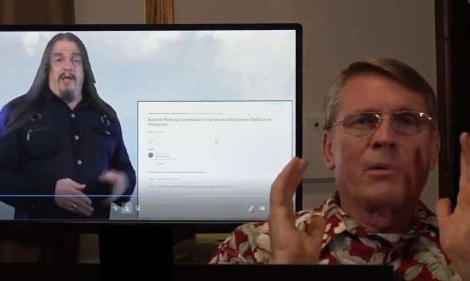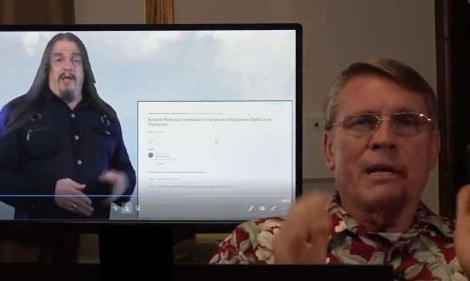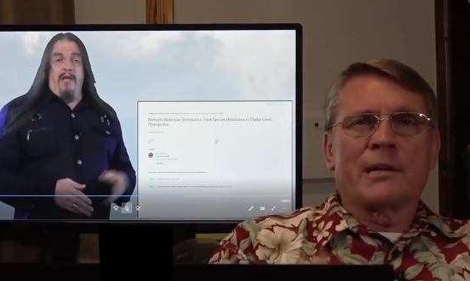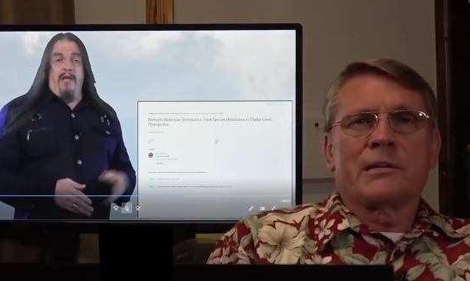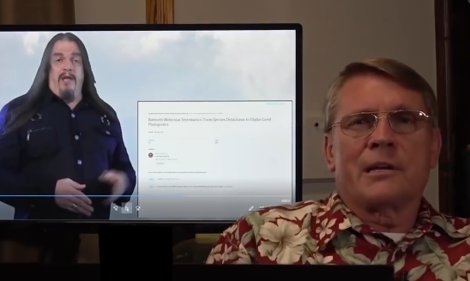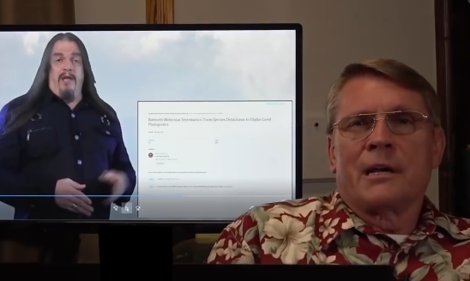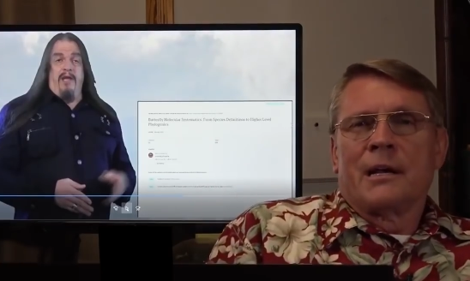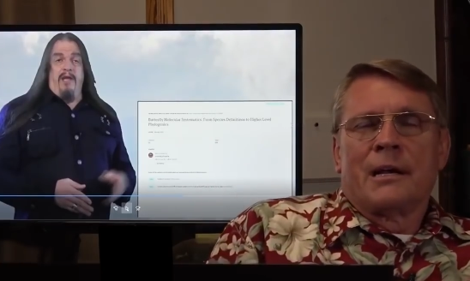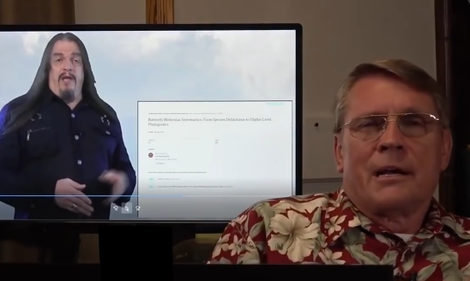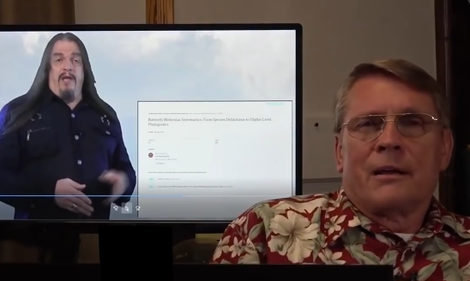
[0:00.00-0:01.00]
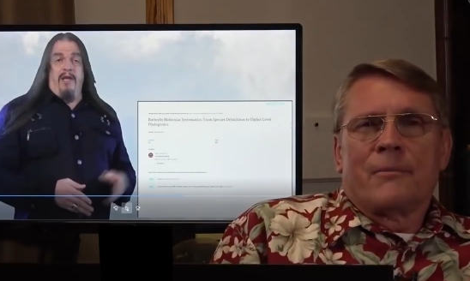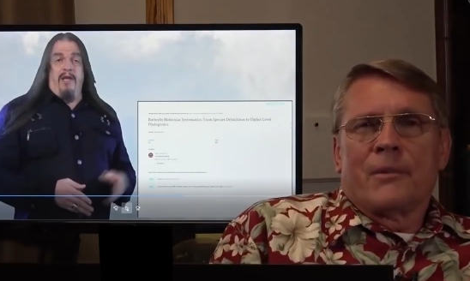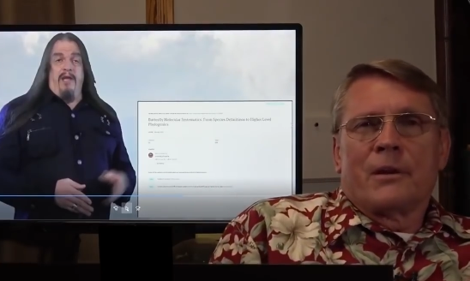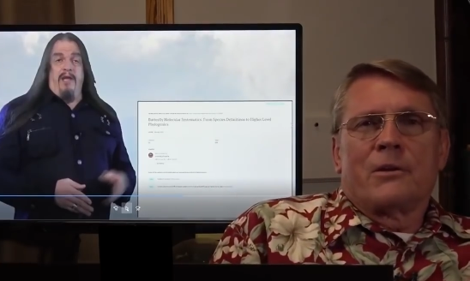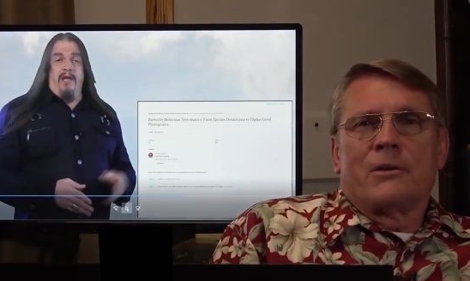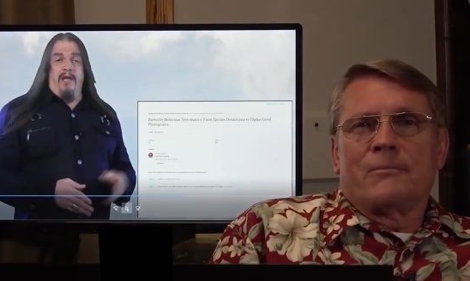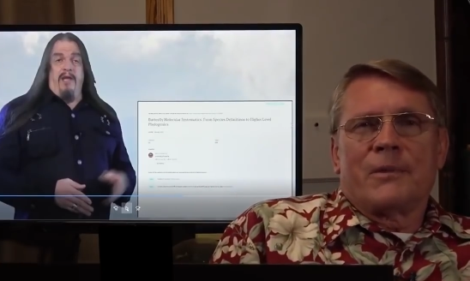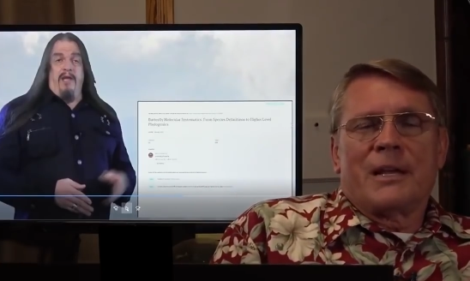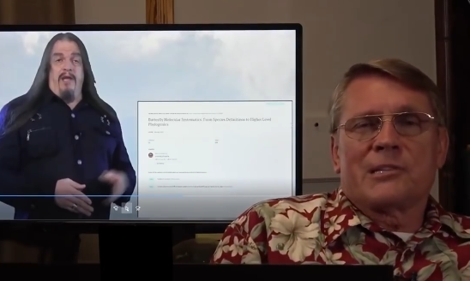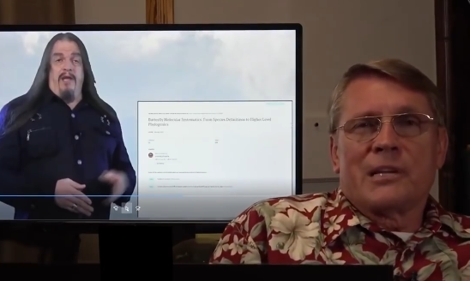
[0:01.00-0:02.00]
Speaker 1: but that,
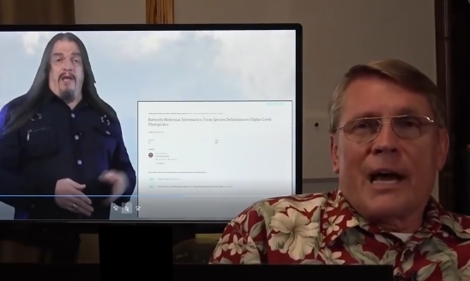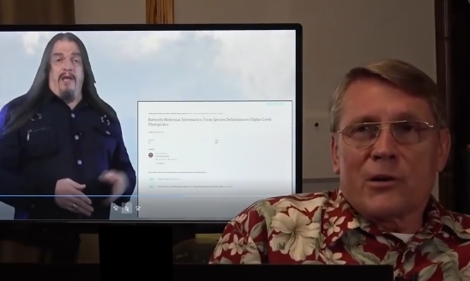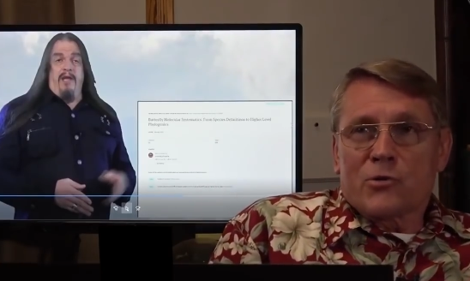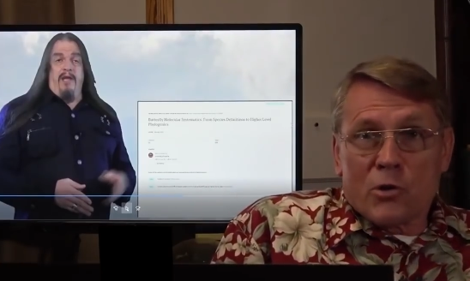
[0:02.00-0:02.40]
it's not